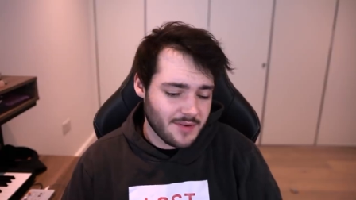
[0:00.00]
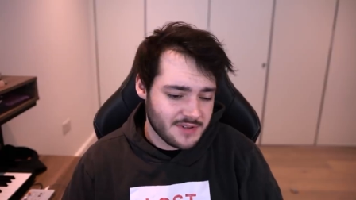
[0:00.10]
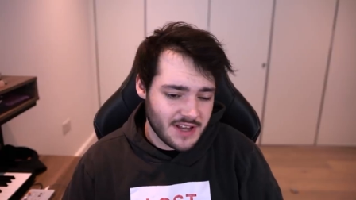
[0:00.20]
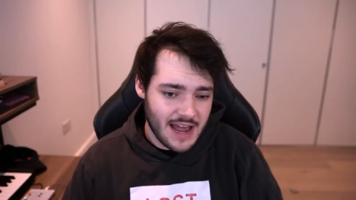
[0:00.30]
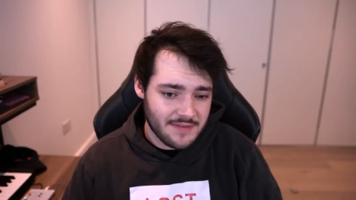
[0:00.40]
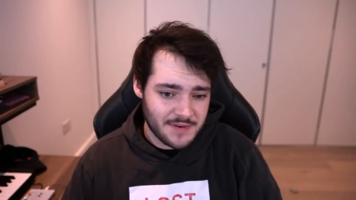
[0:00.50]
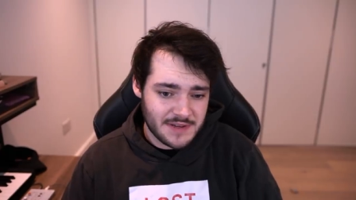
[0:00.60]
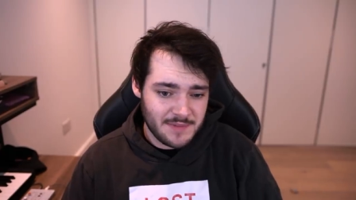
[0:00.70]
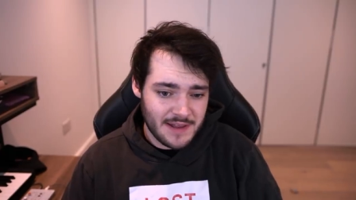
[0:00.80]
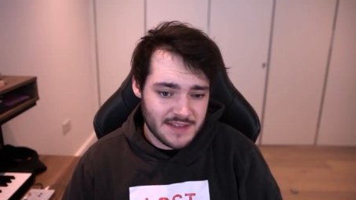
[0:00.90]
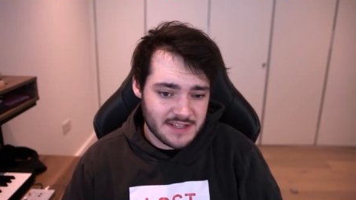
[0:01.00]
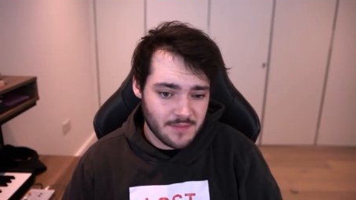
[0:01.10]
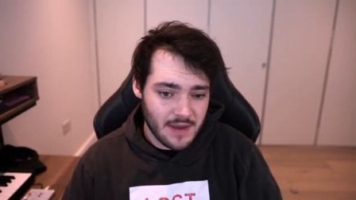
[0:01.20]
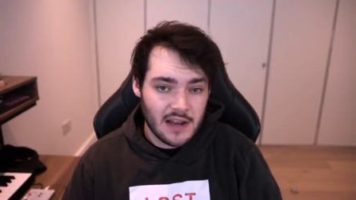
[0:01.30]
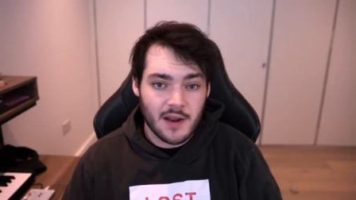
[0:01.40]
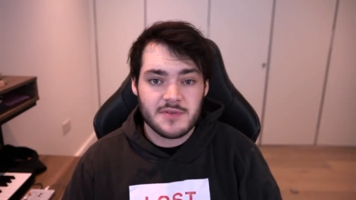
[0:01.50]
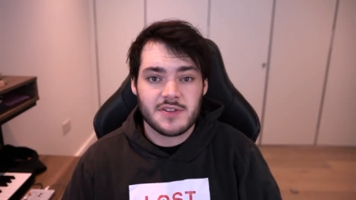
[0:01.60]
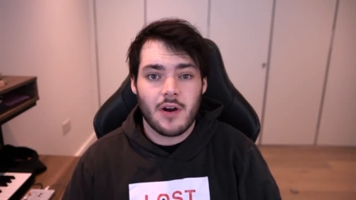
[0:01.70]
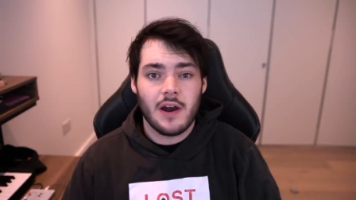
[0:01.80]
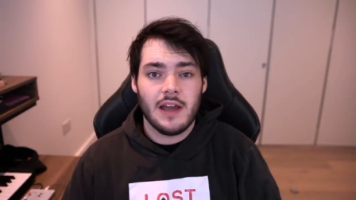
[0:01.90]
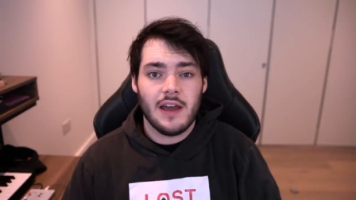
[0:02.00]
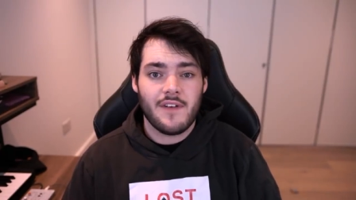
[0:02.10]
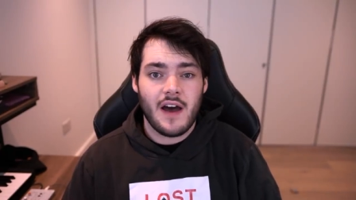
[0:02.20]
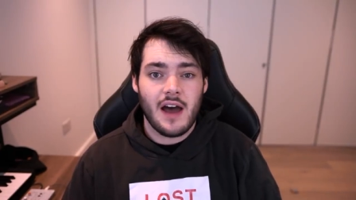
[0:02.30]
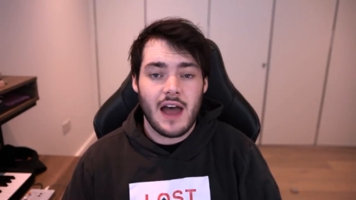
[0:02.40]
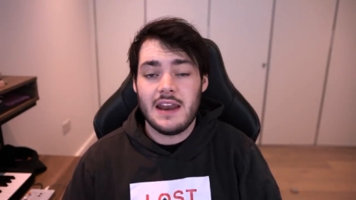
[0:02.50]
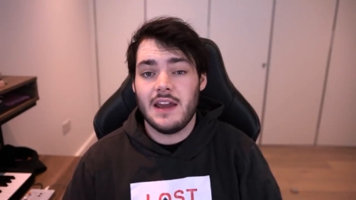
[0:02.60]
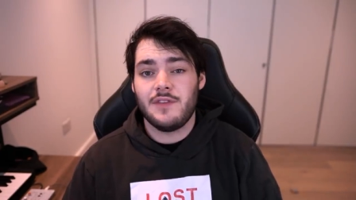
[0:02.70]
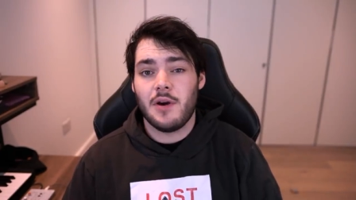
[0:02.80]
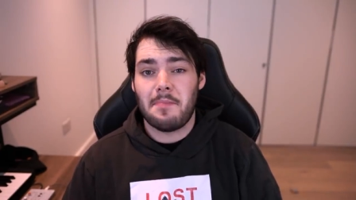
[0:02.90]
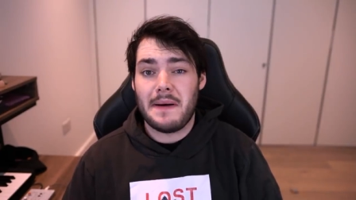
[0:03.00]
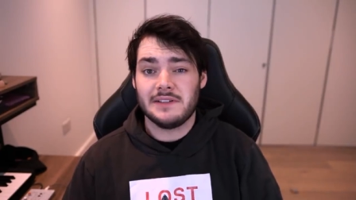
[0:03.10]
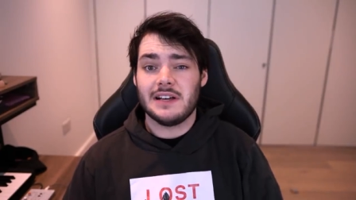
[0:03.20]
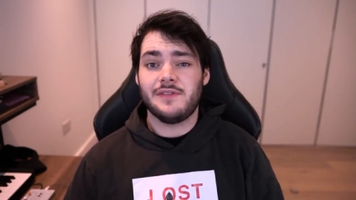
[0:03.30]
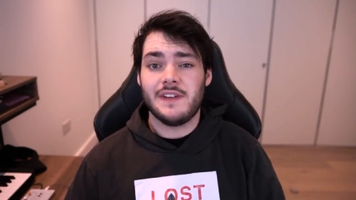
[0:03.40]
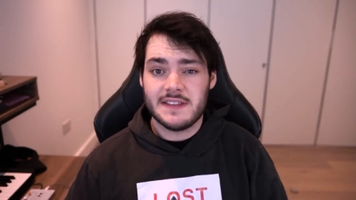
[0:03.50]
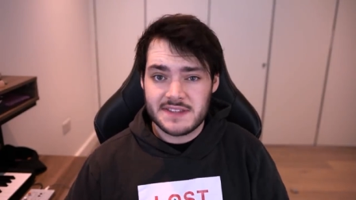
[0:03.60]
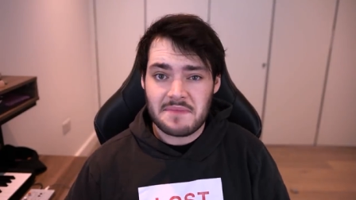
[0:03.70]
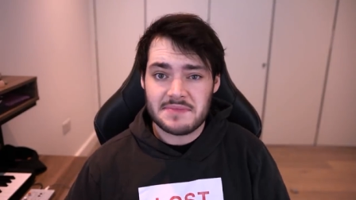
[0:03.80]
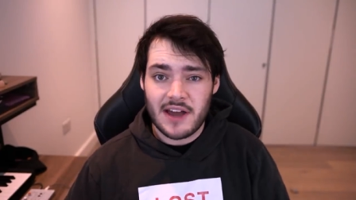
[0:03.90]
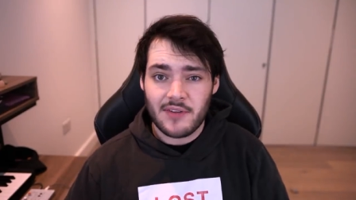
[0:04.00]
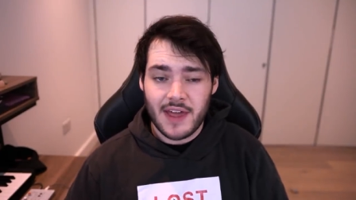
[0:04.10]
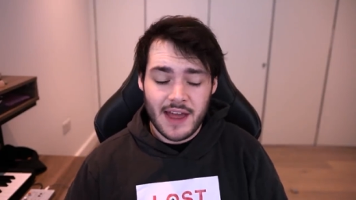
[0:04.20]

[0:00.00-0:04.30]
someone's gonna have to explain this to me. And I'm sorry if any of you are Belle Delphine simps out